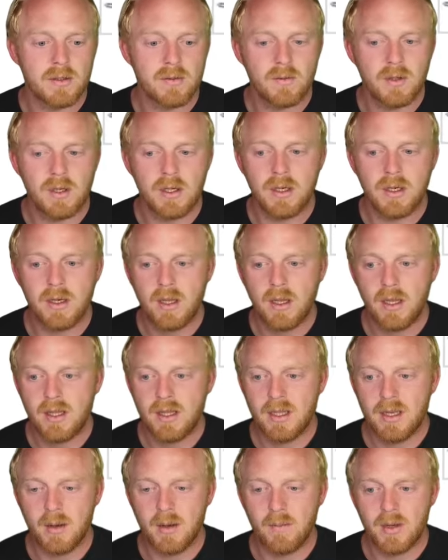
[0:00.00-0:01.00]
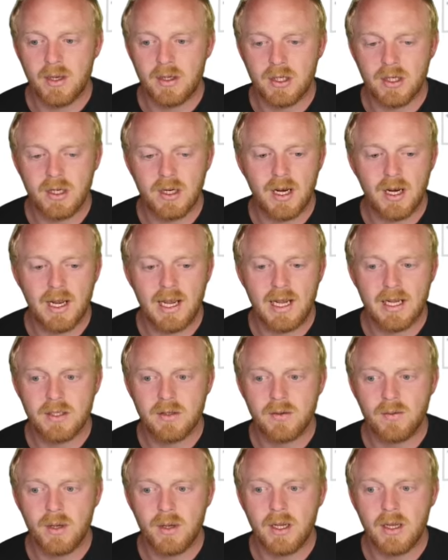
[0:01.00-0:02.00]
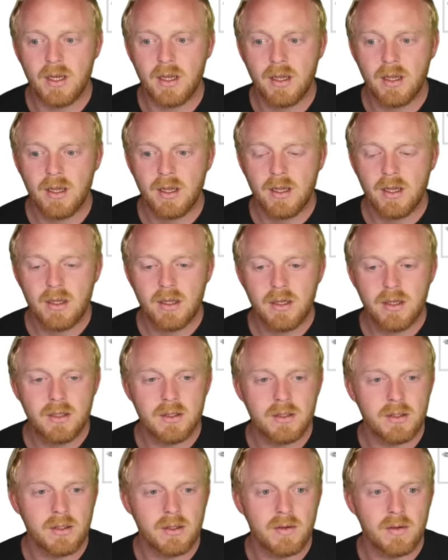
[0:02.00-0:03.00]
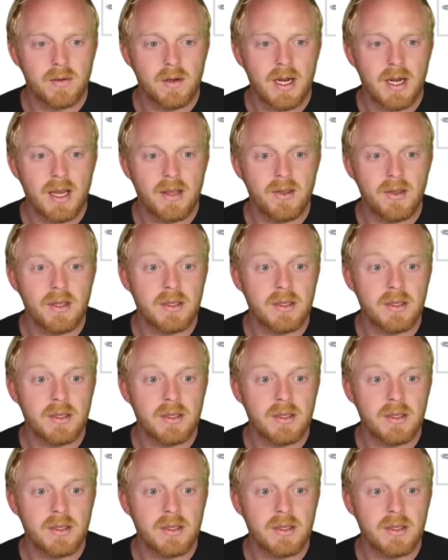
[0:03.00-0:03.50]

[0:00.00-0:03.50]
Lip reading: one that I mentioned last week. So I think